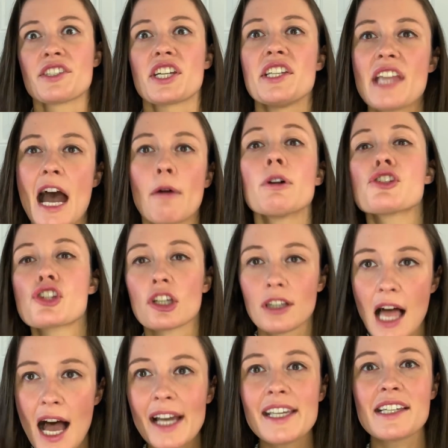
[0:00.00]
to now in
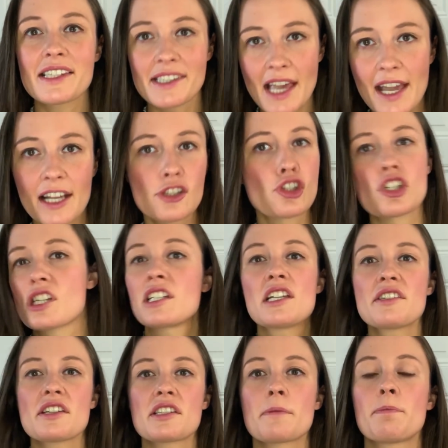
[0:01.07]
July he's saying it's just going
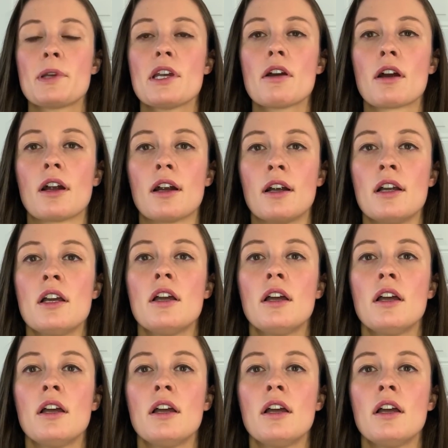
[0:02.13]
to disappear.